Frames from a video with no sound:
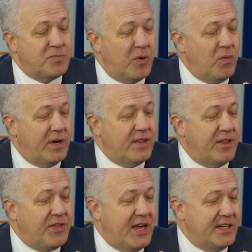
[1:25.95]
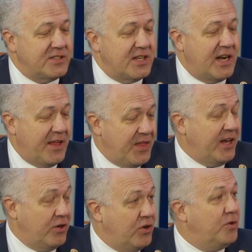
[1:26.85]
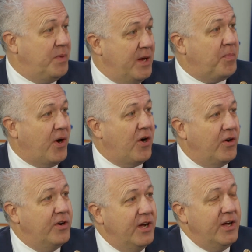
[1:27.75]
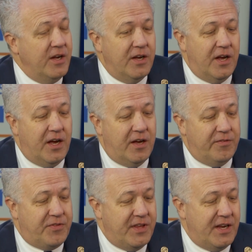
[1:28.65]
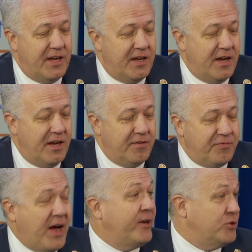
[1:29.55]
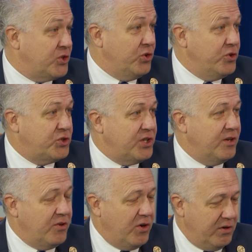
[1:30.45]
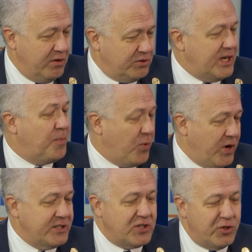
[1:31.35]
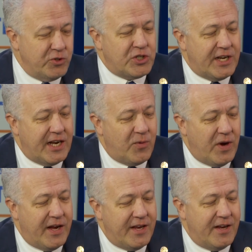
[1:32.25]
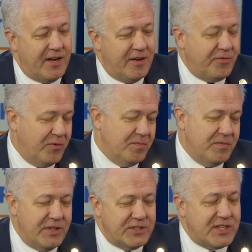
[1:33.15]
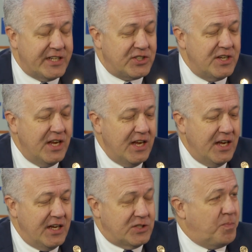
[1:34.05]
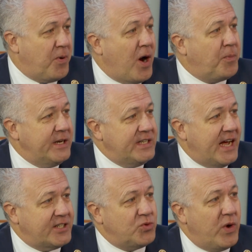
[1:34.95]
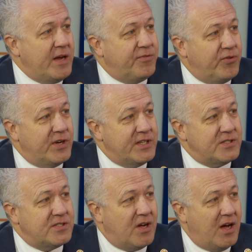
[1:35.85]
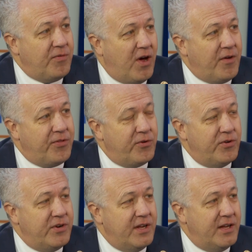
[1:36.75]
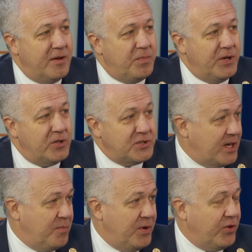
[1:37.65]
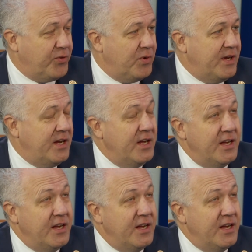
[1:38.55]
But one of the things that I think could be a part of the final solution, or temporary solution anyway, for this session, is property tax rate freeze. I've authored a bill, Senate Bill 3.